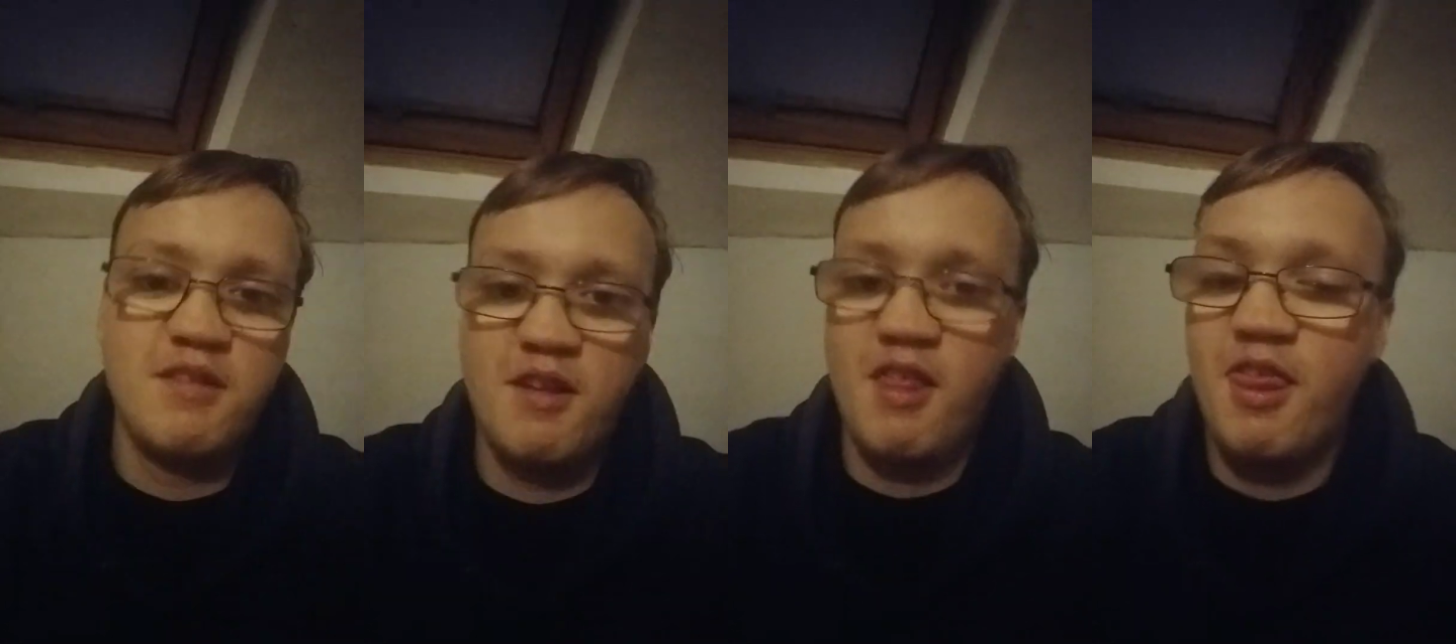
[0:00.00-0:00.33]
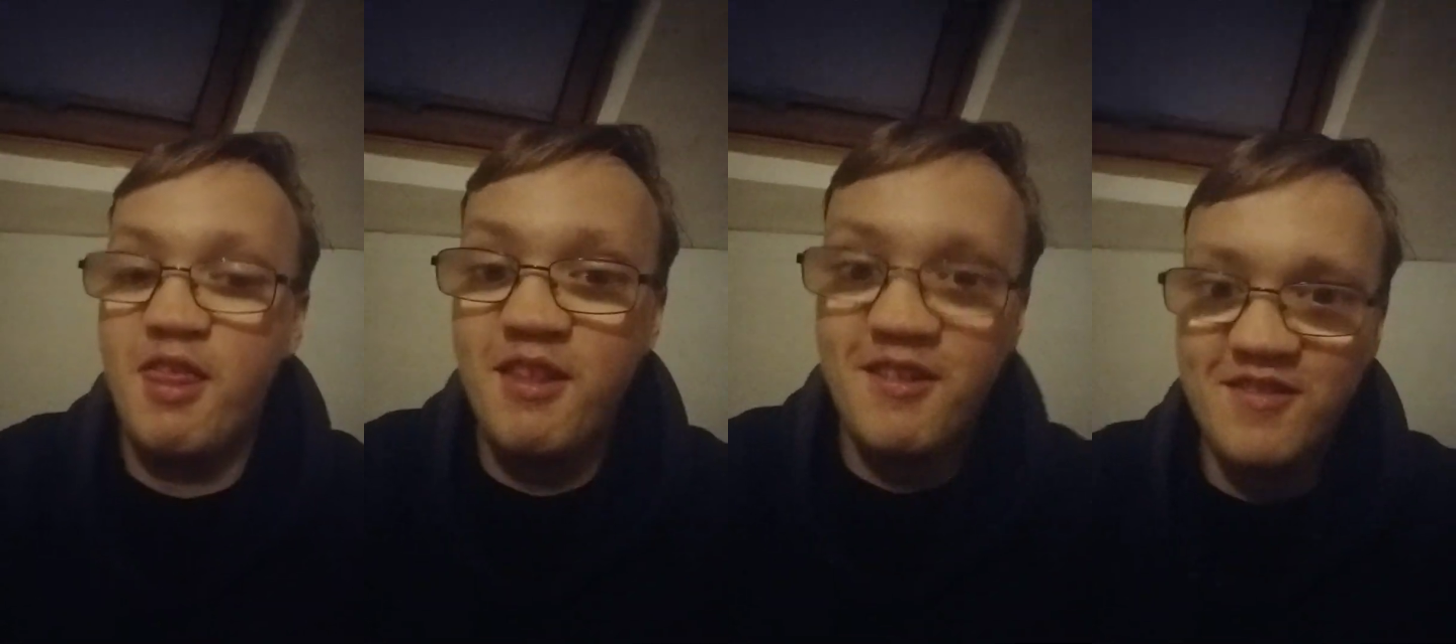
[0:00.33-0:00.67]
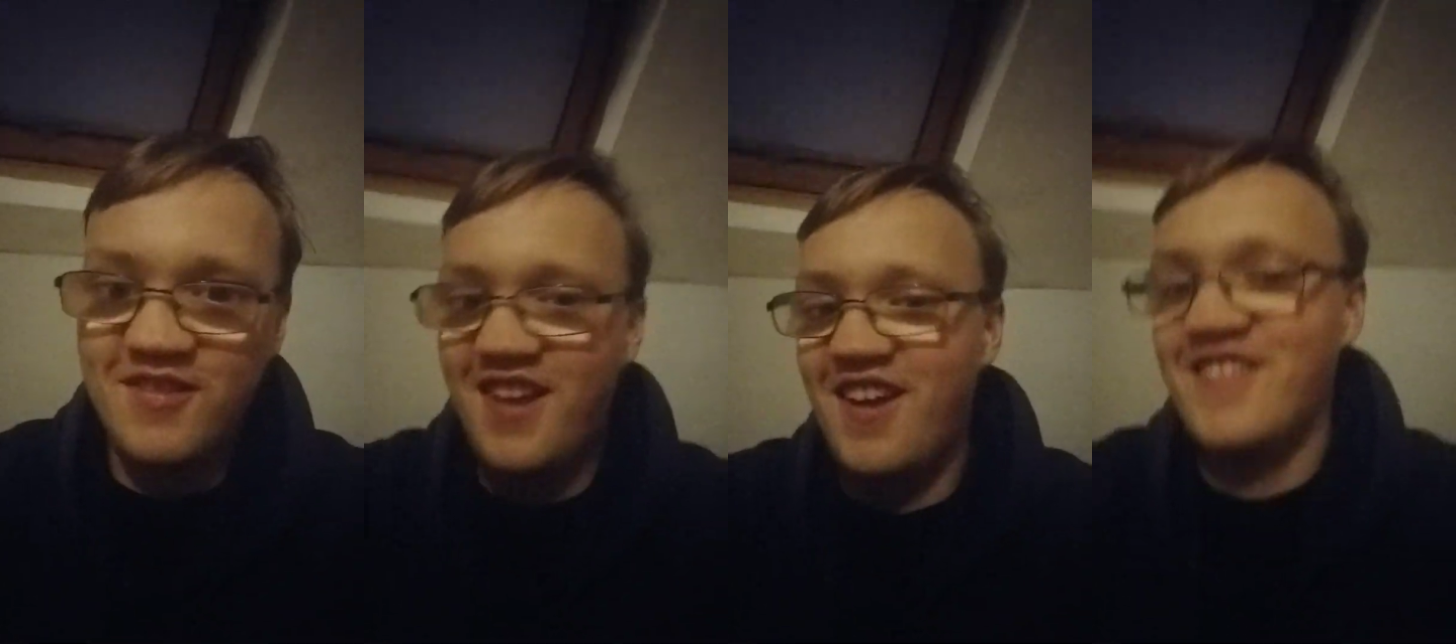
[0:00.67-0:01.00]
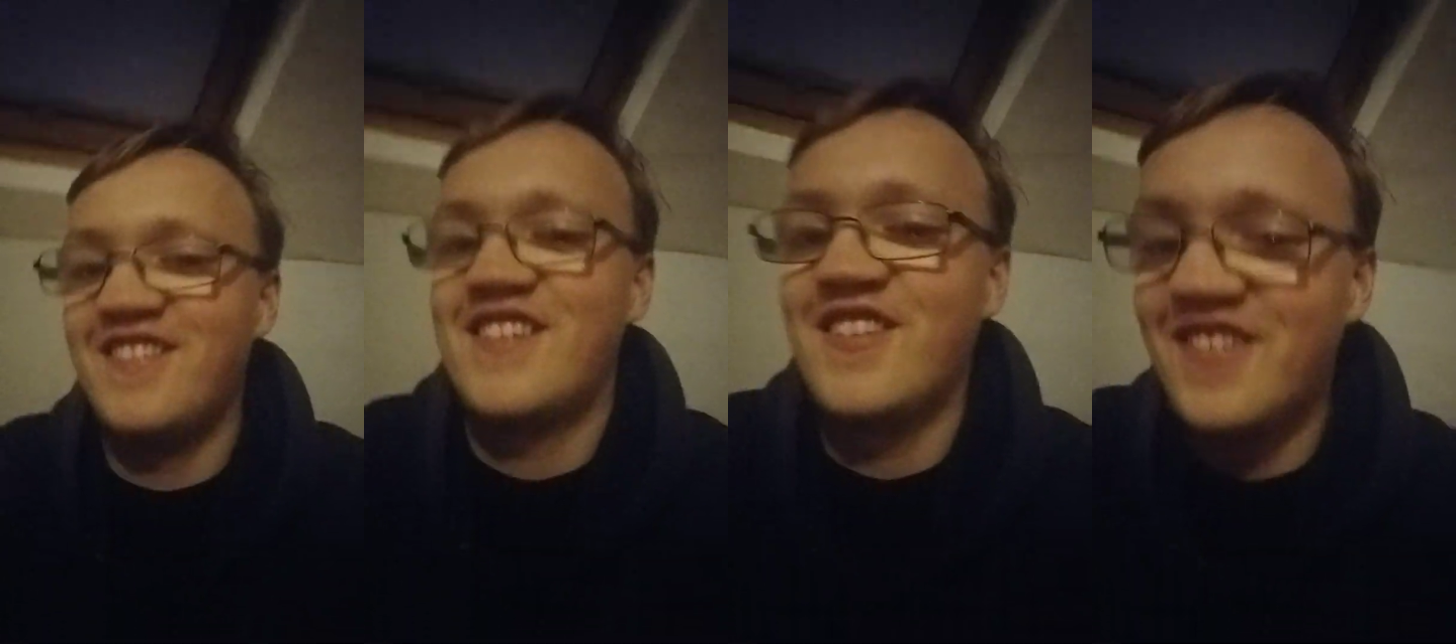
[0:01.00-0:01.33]
Uh, no,
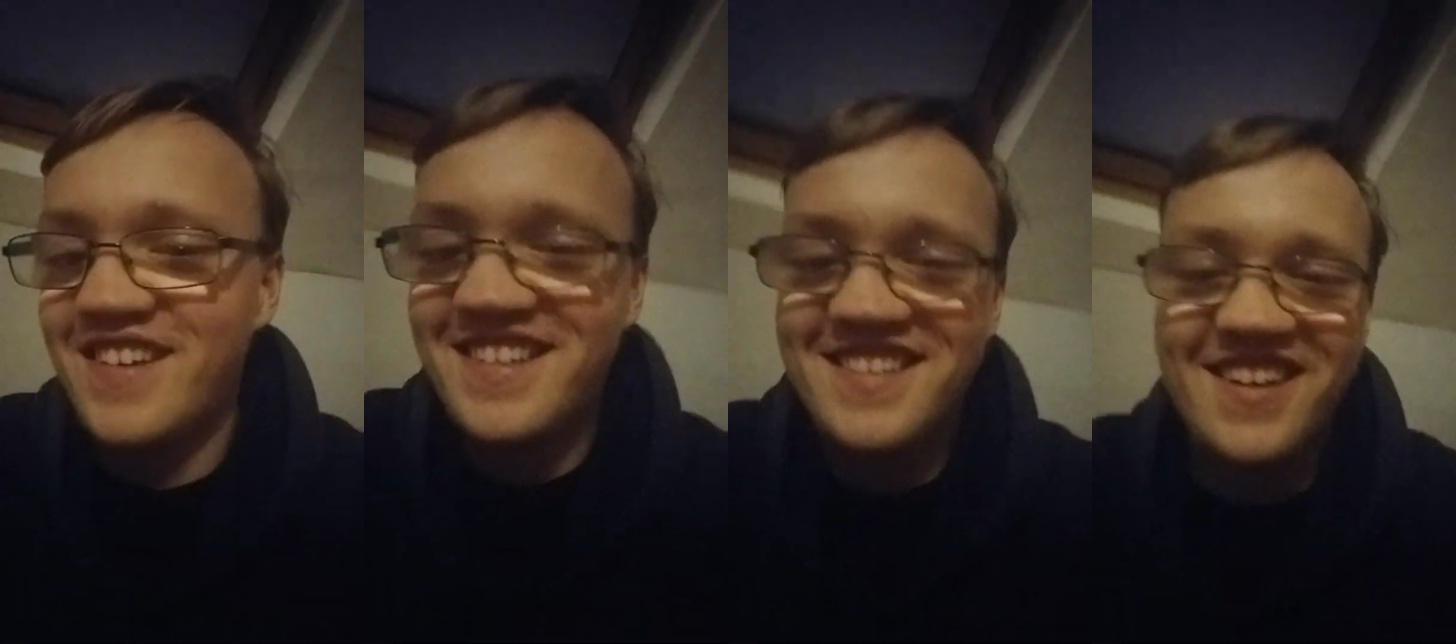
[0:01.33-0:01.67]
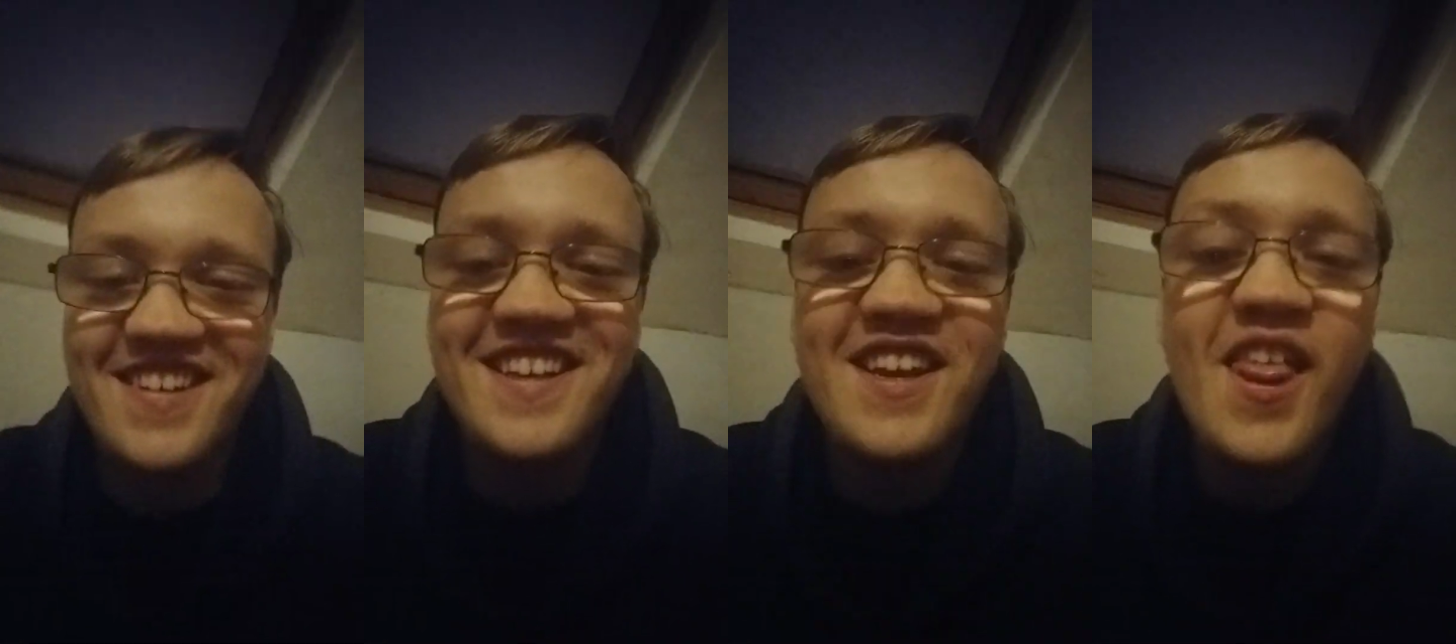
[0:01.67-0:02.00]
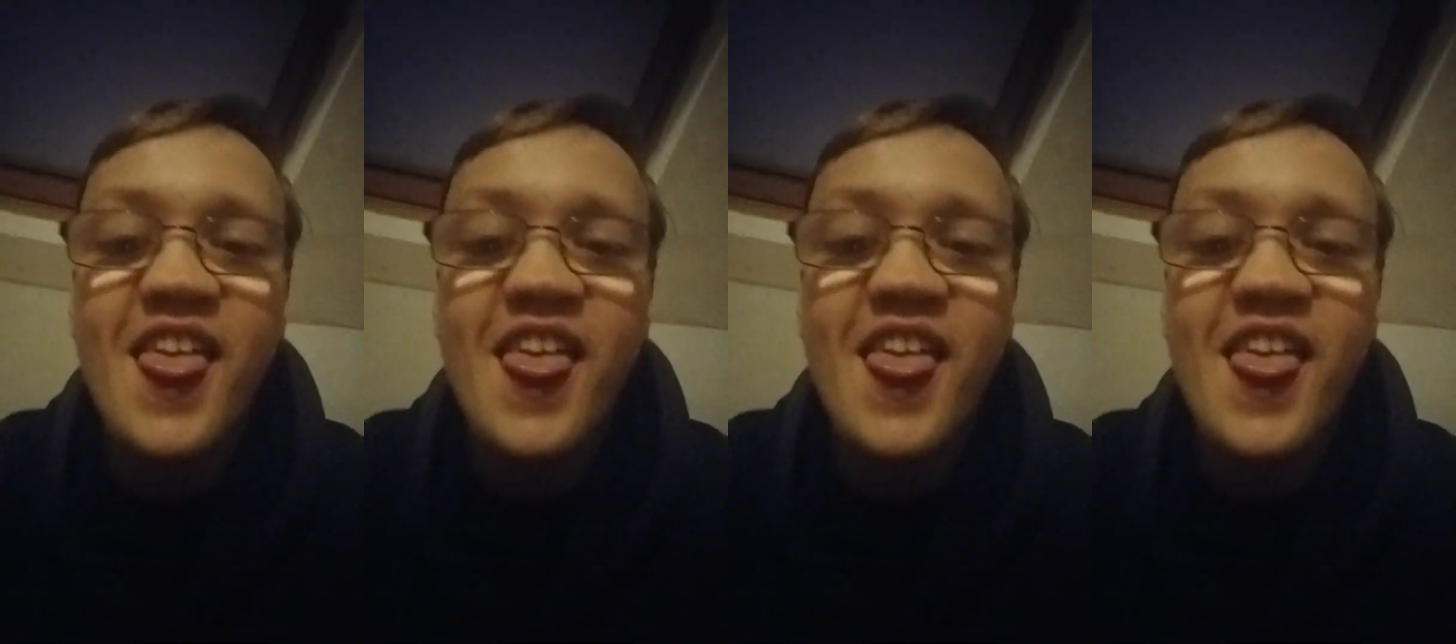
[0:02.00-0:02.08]
recording, sorry.